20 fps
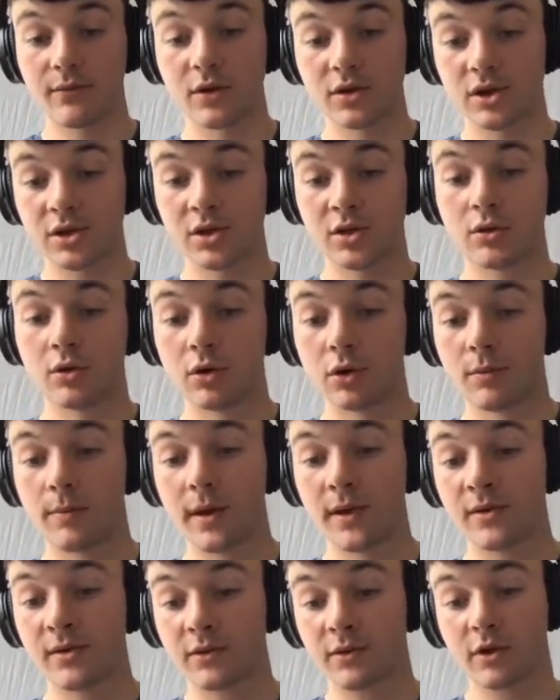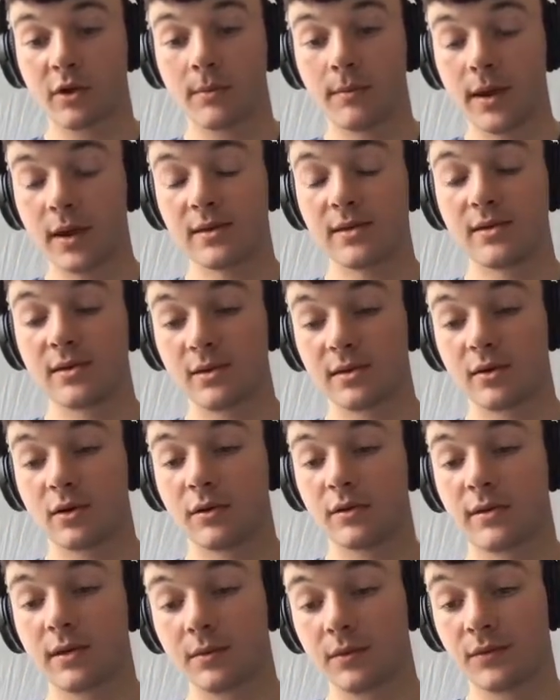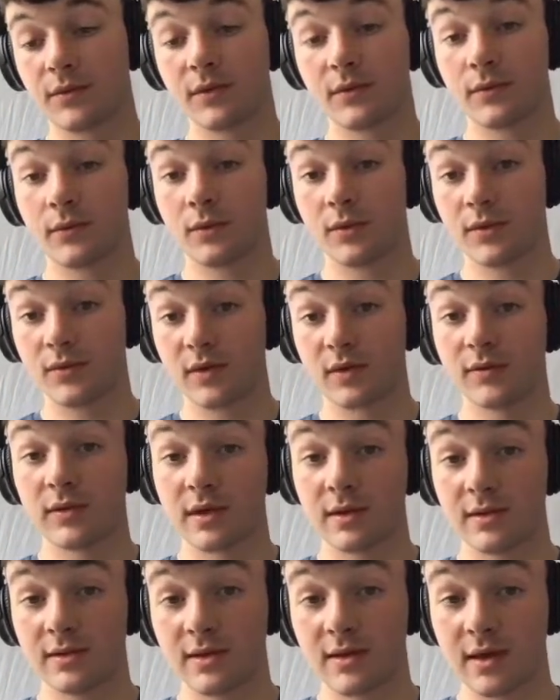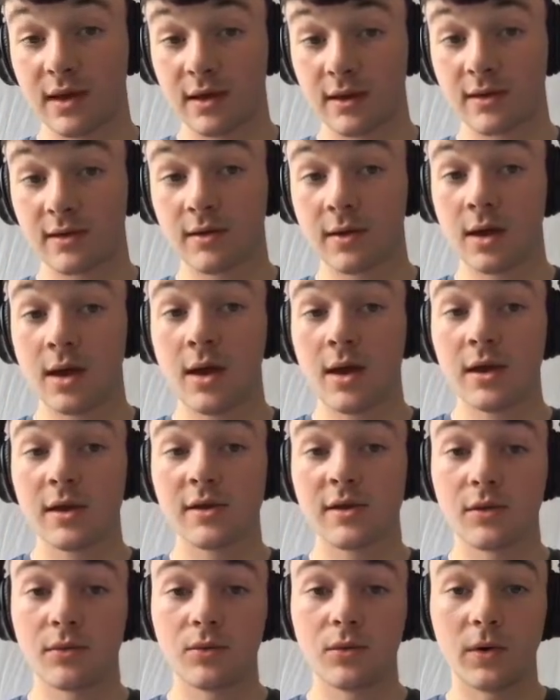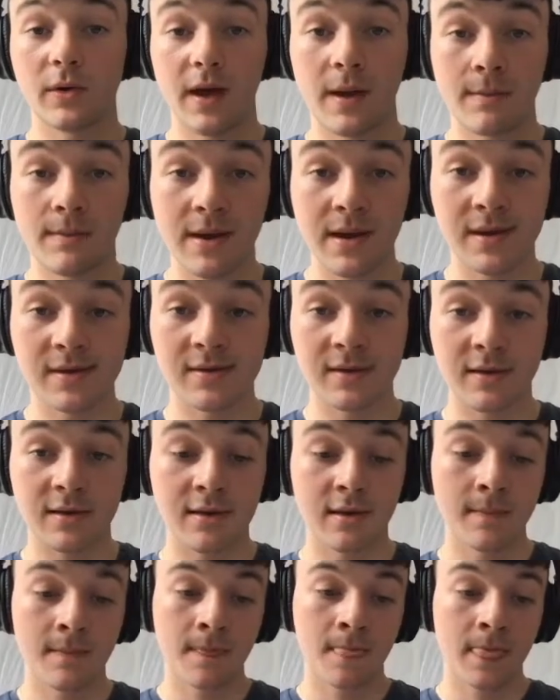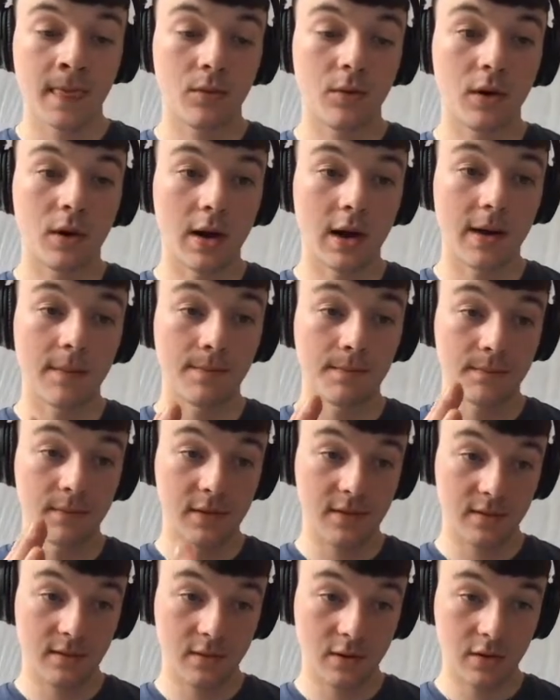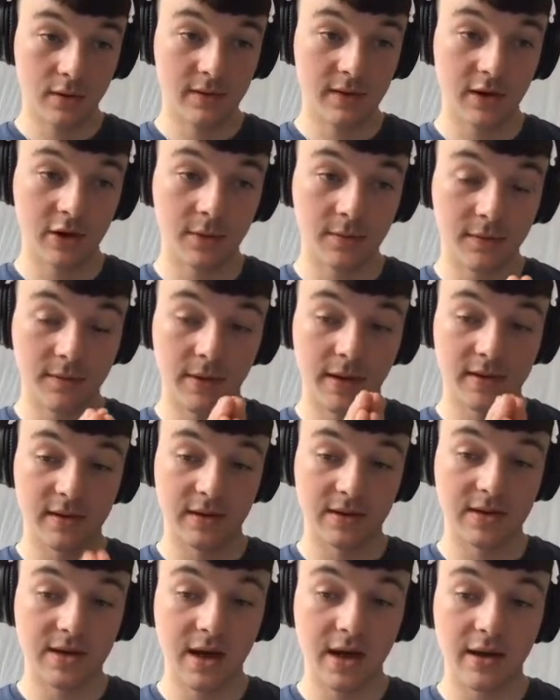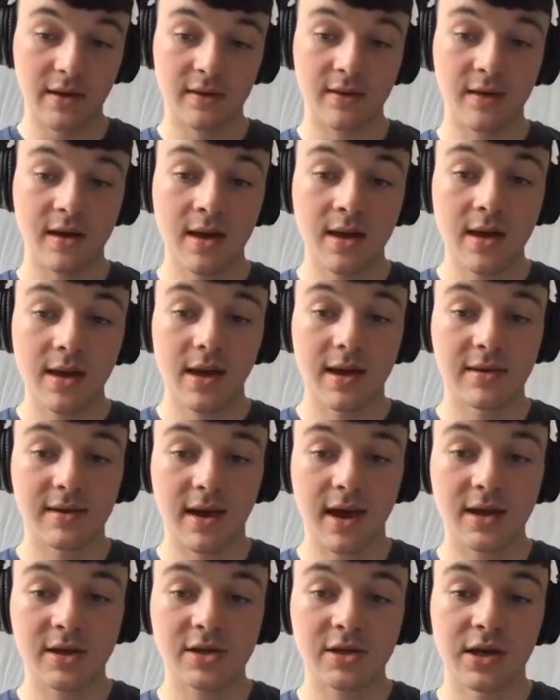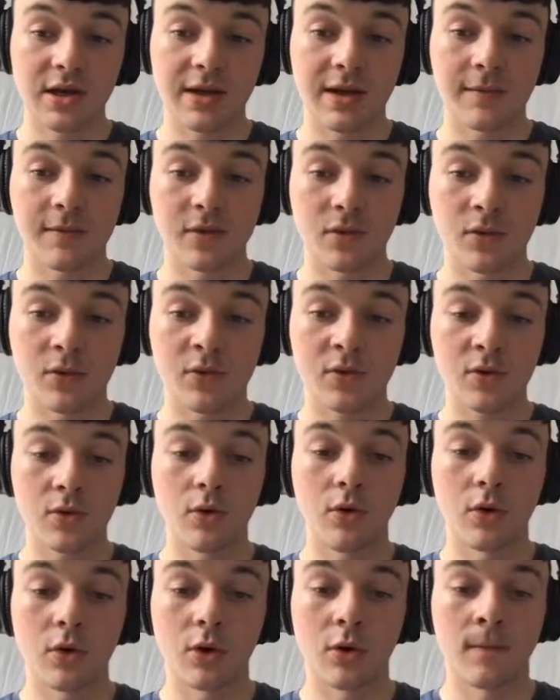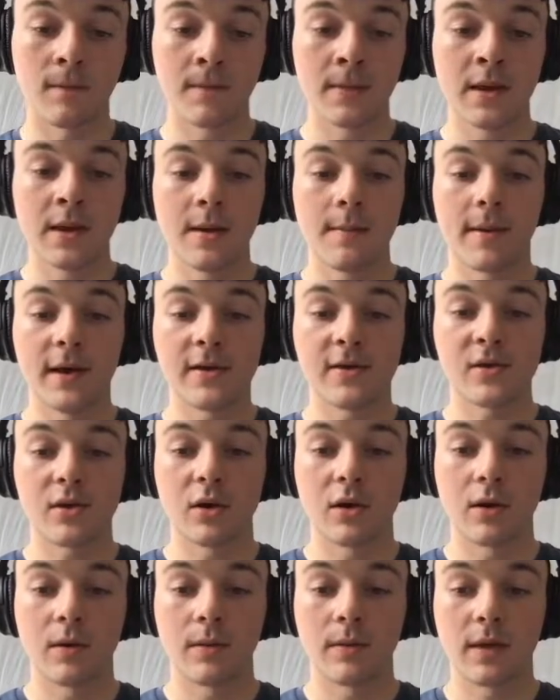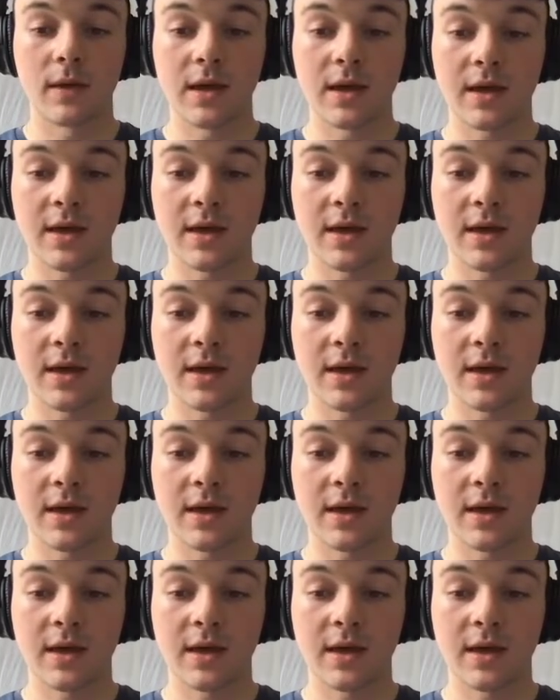score based on the competitors' content was 56. So what that means is what this content optimizer does is it actually gives you a score based on the